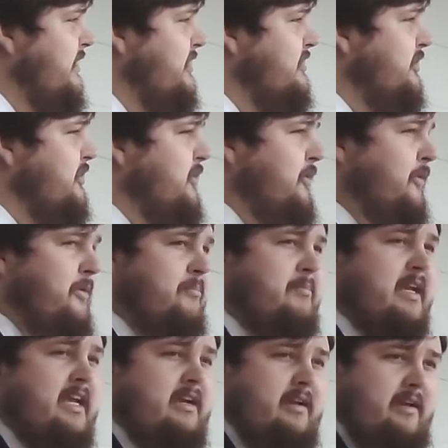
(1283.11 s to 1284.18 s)
to
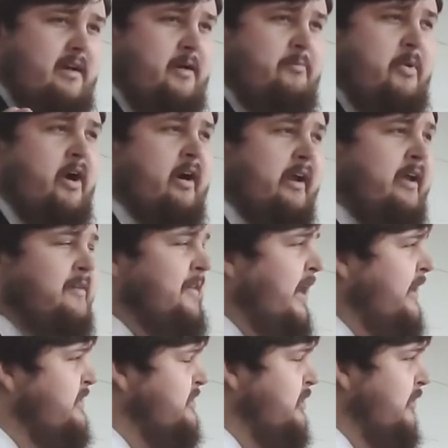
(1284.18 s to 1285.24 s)
meet in a parking
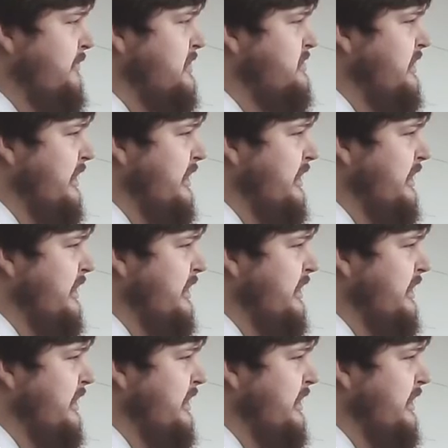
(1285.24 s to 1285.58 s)
lot service